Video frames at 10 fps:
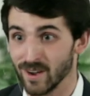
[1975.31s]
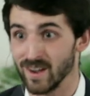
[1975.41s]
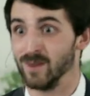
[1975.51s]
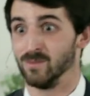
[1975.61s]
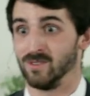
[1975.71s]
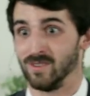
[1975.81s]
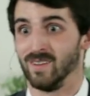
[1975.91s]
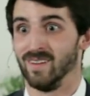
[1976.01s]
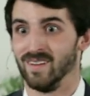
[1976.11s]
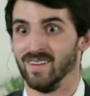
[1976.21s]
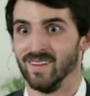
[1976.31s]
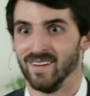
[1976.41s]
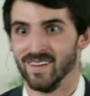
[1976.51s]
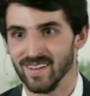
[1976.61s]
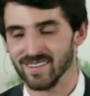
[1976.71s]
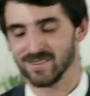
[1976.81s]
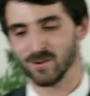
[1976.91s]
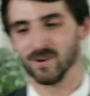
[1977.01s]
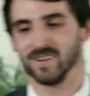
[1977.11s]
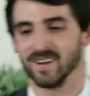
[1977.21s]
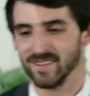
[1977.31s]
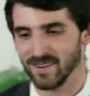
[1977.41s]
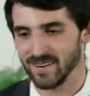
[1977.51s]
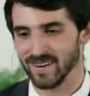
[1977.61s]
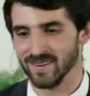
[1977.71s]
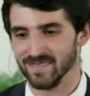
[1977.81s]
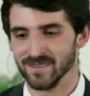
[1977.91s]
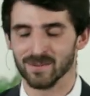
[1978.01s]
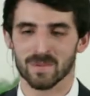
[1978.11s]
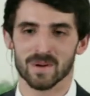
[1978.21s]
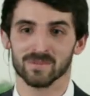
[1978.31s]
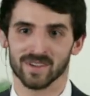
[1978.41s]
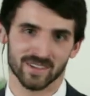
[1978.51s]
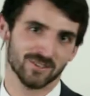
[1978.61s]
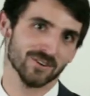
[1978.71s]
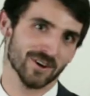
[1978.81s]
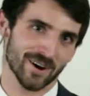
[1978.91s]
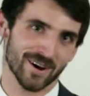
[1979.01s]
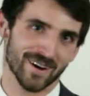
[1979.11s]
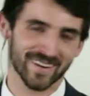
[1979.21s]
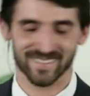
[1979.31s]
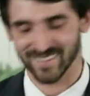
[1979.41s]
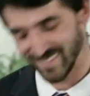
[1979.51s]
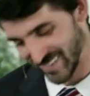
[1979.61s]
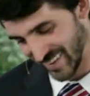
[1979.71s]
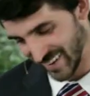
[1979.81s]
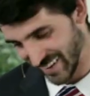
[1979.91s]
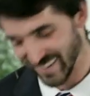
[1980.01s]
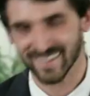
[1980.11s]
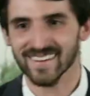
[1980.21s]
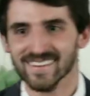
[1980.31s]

times. And so we're down there, and you know, my mom's like, "It's your dog," and I'm like, "Okay."